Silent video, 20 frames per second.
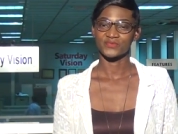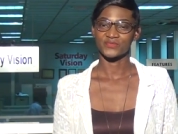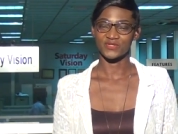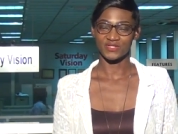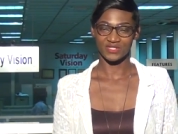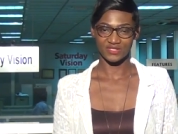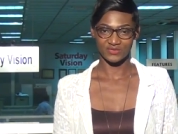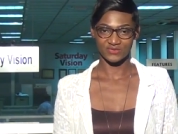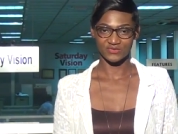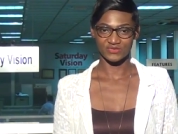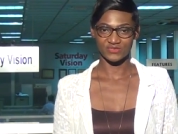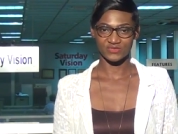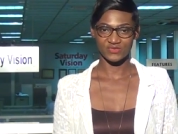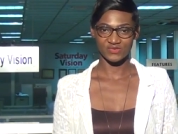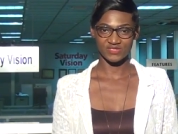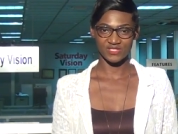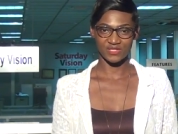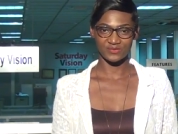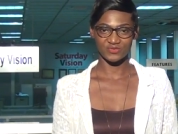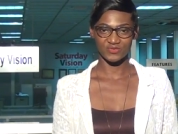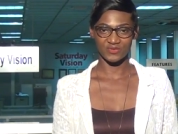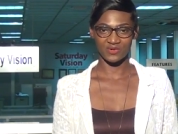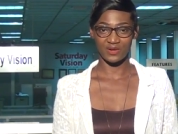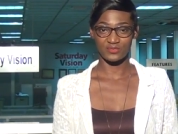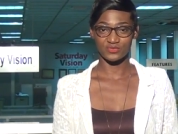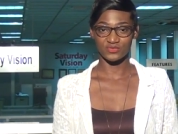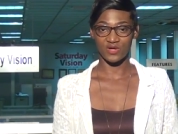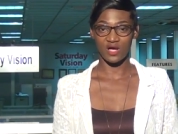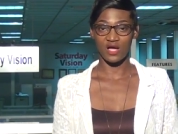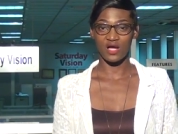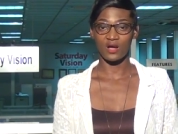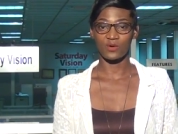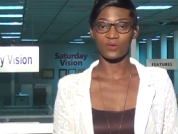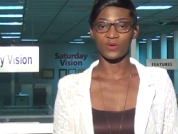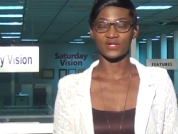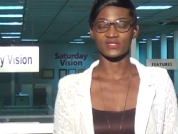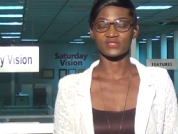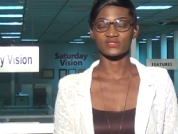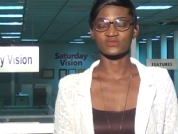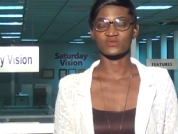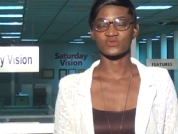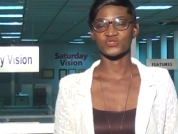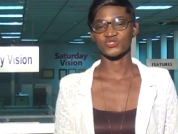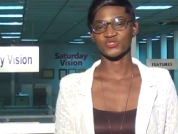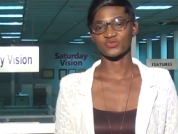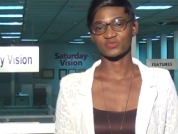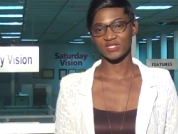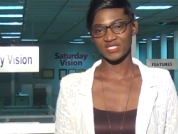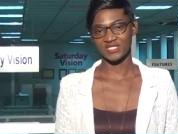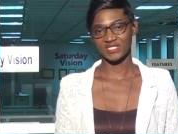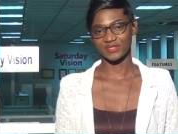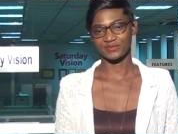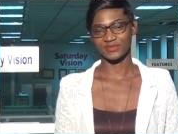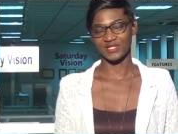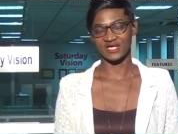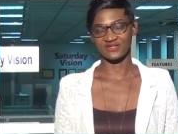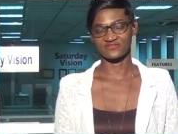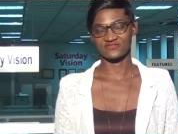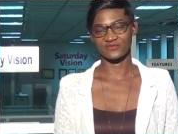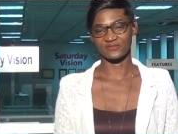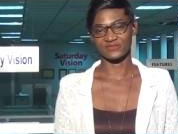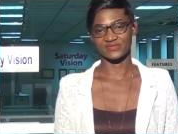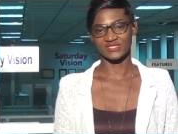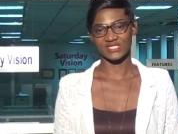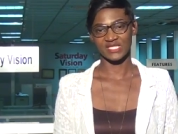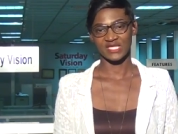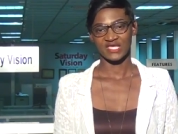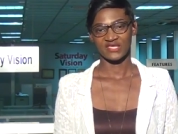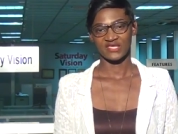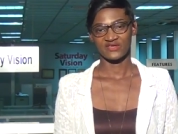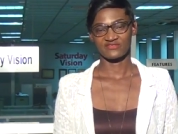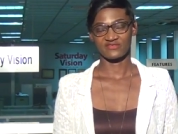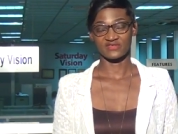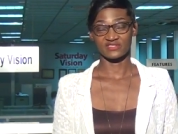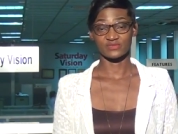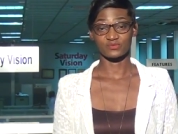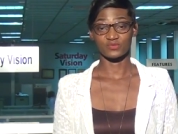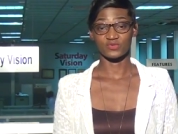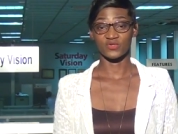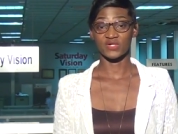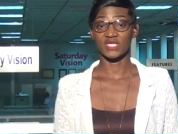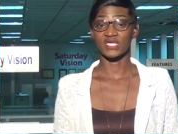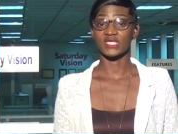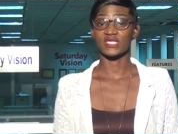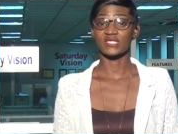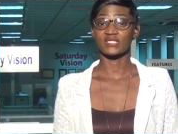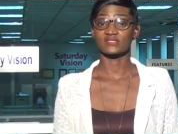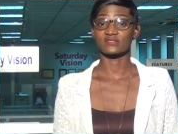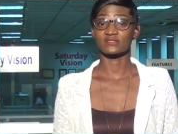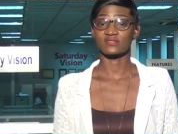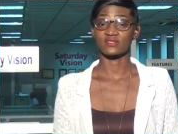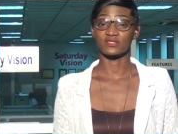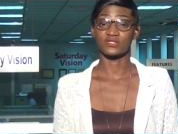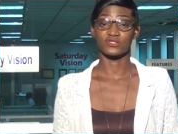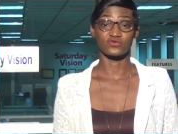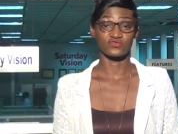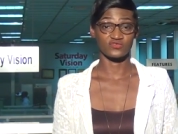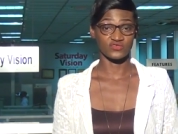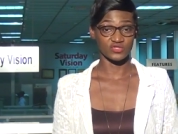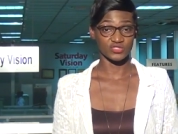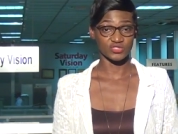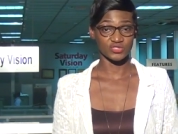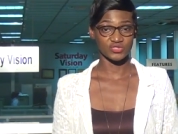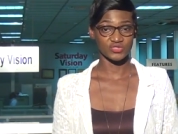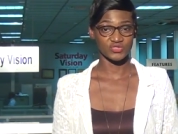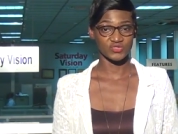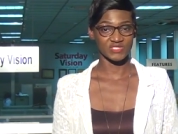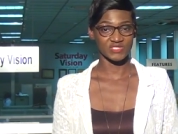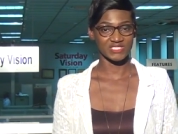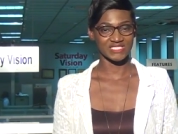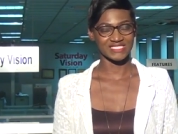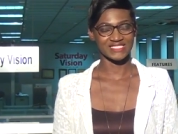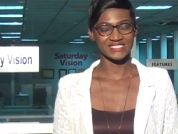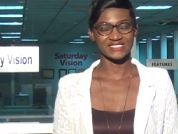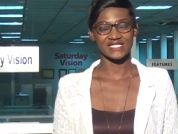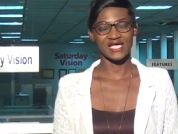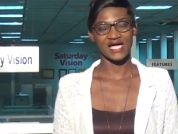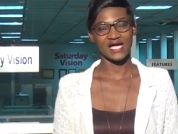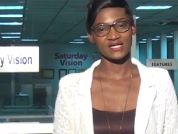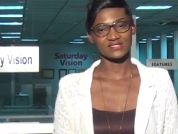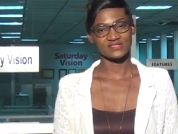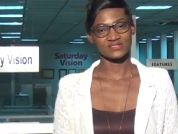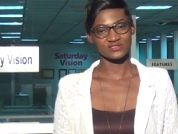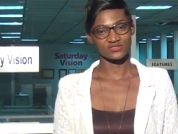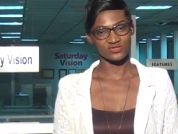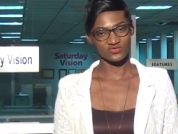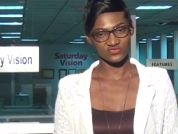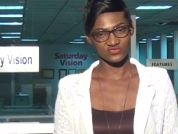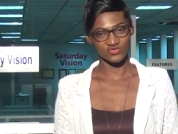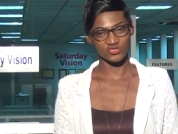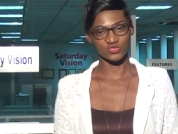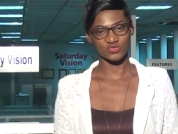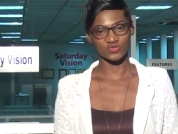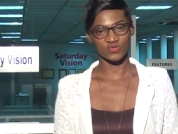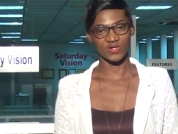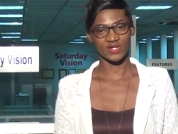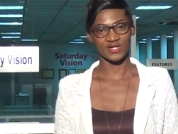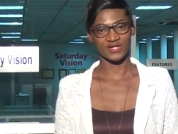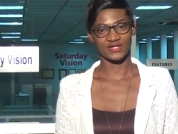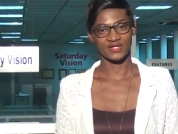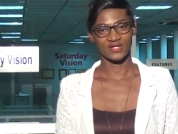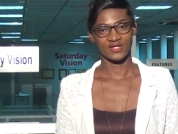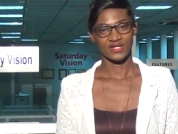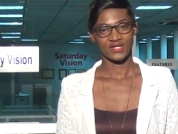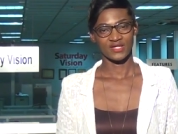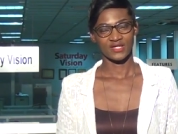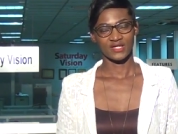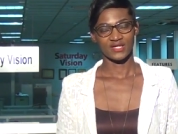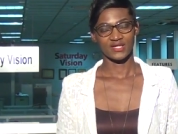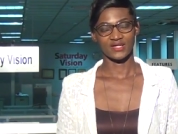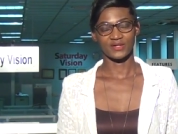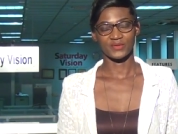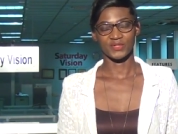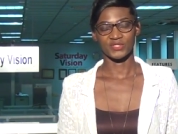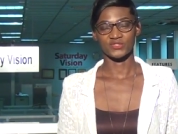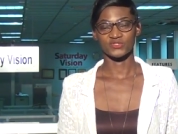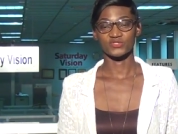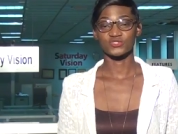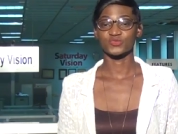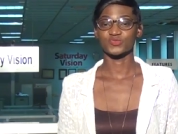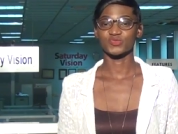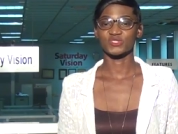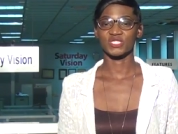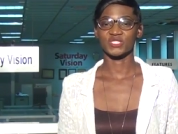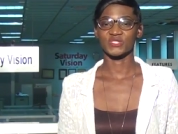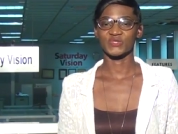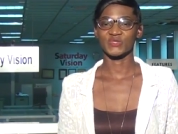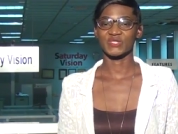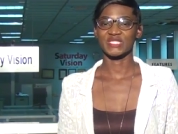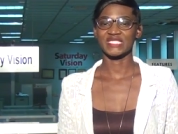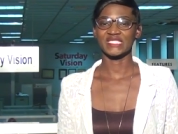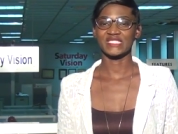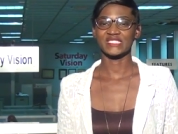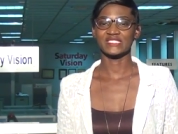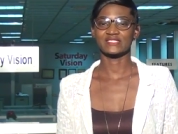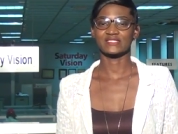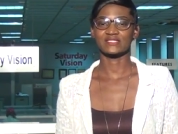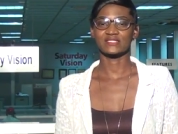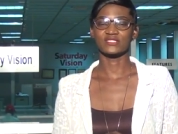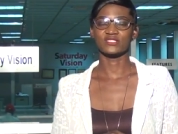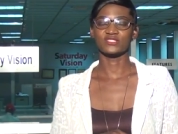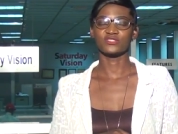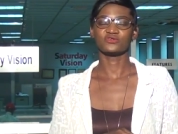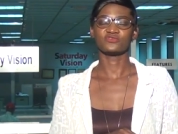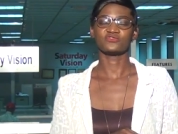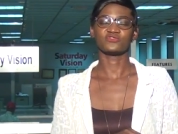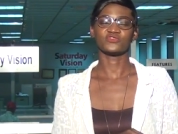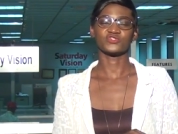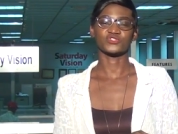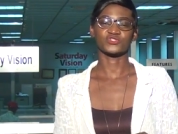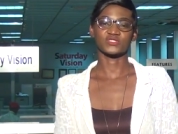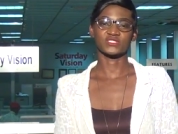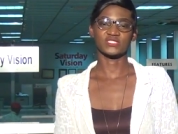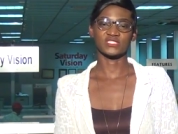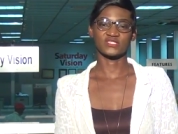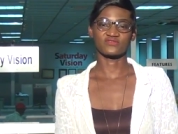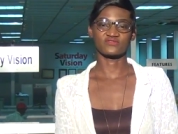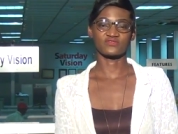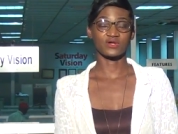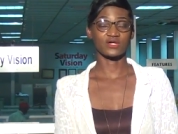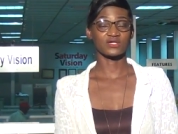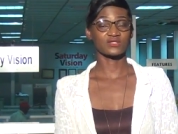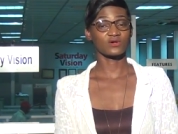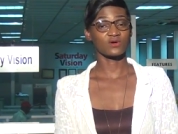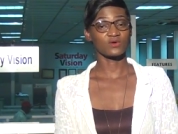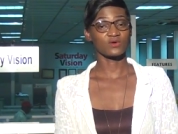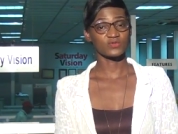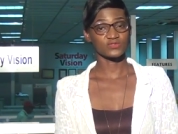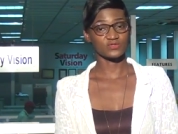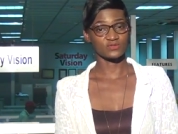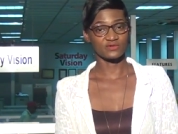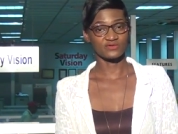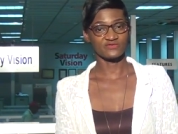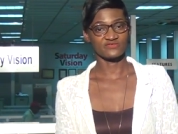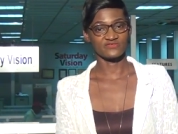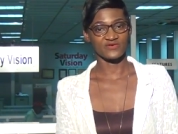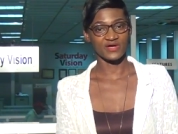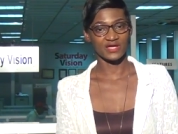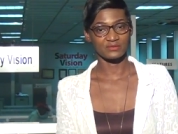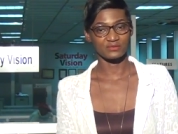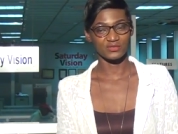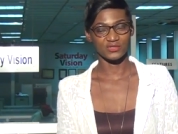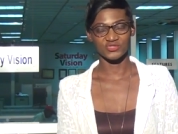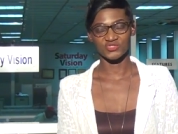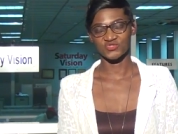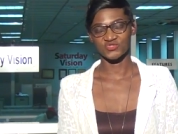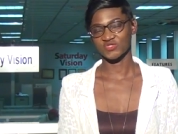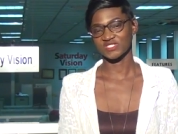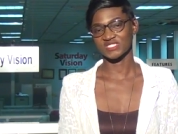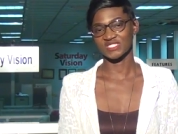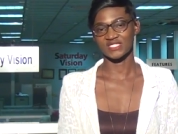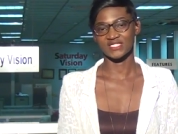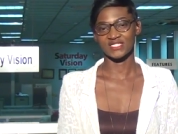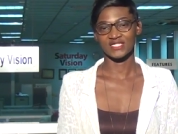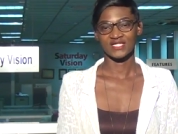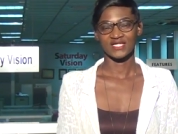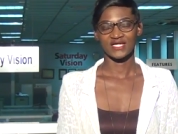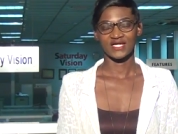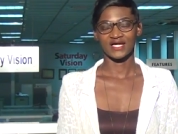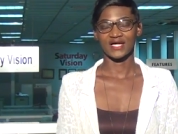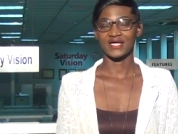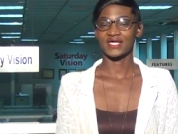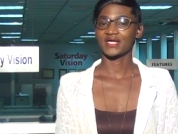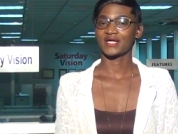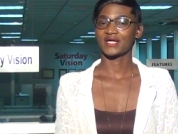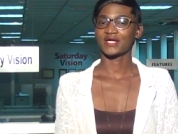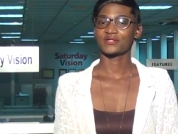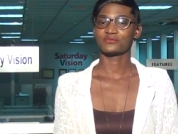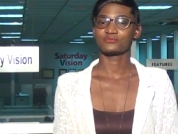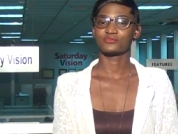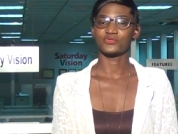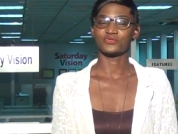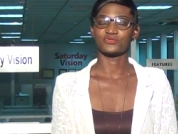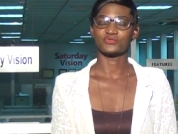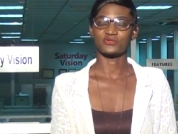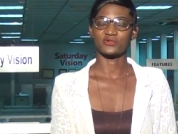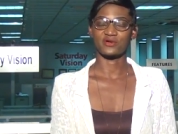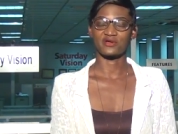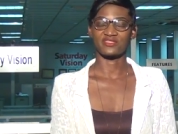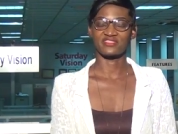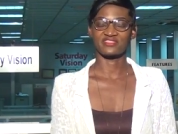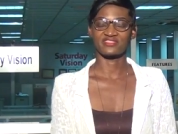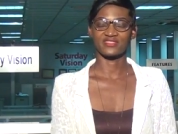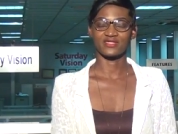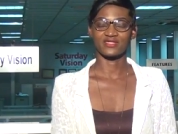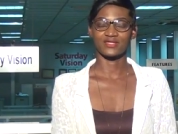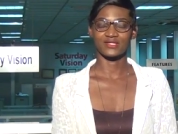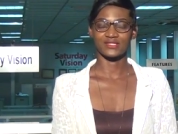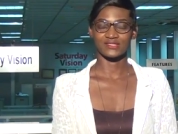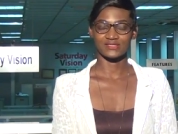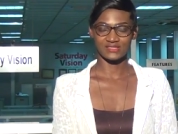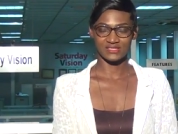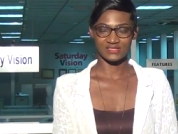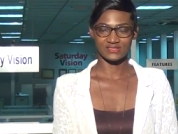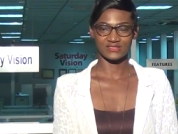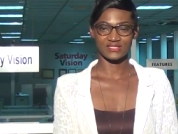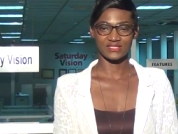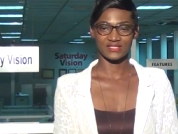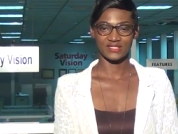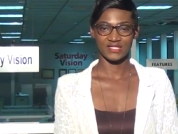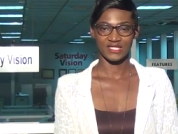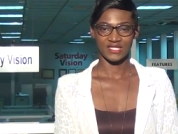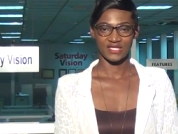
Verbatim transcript: You can also subscribe to our social media platforms. Facebook is The New Vision, Twitter is at New Vision Wire, our YouTube channel is New Vision TV. You can also find me on Twitter. I am Roythi Nasuje.